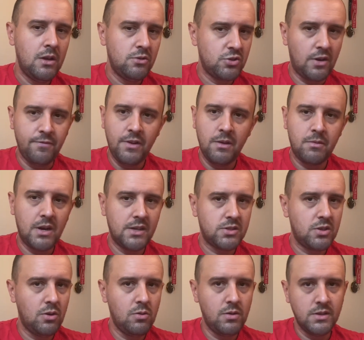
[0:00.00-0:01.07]
Jean-Philippe
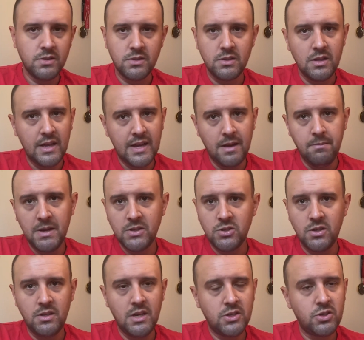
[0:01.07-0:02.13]
Crasseau is, like I
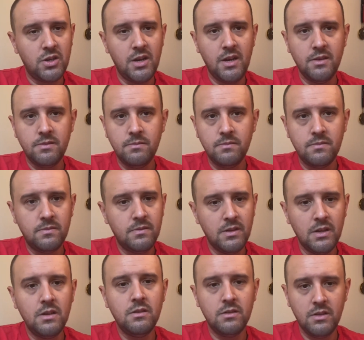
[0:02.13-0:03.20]
mentioned yesterday,
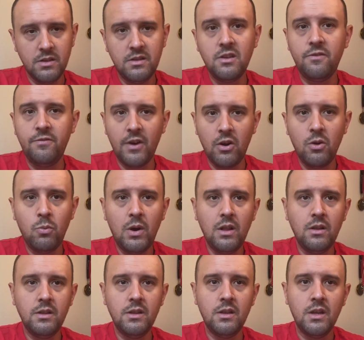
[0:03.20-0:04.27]
he did very well
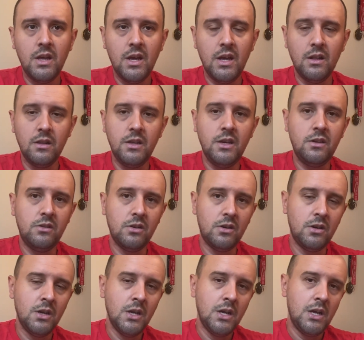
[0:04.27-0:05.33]
in Ligue
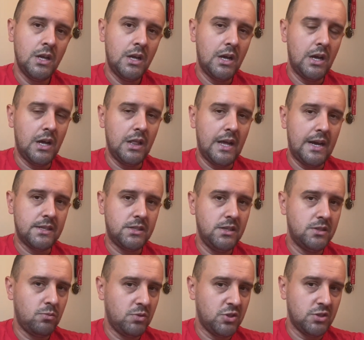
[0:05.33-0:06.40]
2 last
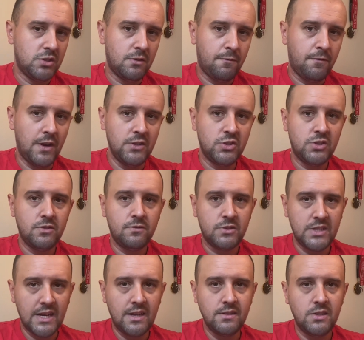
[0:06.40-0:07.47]
season, which is French
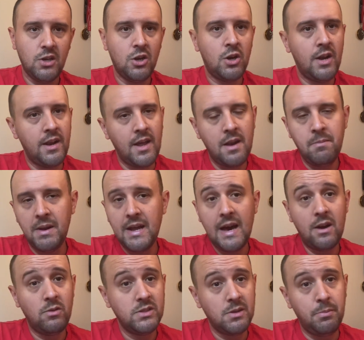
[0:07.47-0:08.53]
second tier. And Edmund
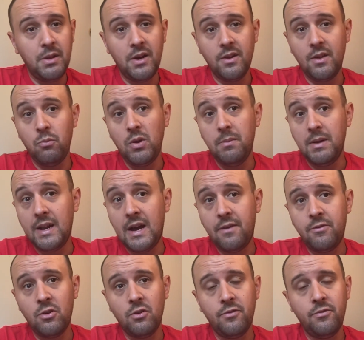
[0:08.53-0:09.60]
Addo is a player that we've been
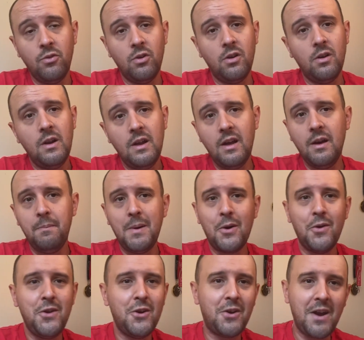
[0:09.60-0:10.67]
after for about
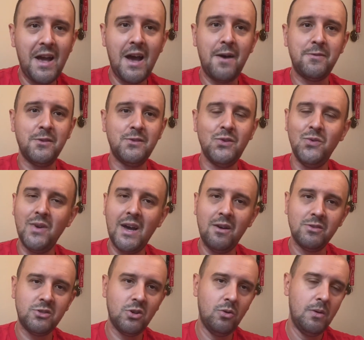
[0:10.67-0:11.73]
a year and a half to two now.
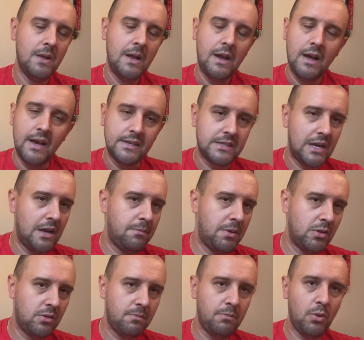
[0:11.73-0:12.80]
So excited
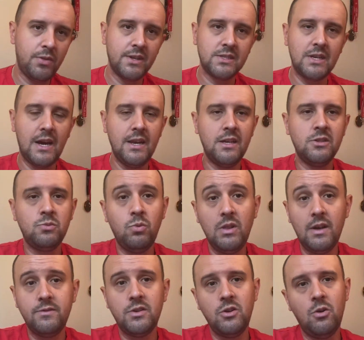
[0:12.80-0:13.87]
about both the signings. Would
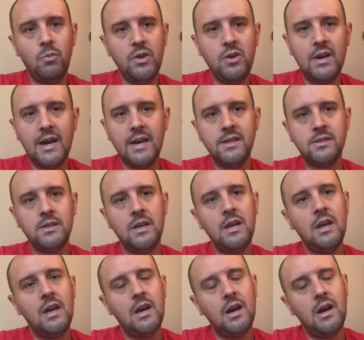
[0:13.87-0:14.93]
love to know what you guys
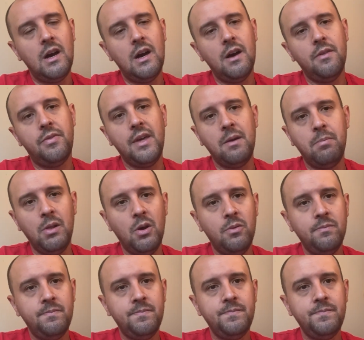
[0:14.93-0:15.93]
think below.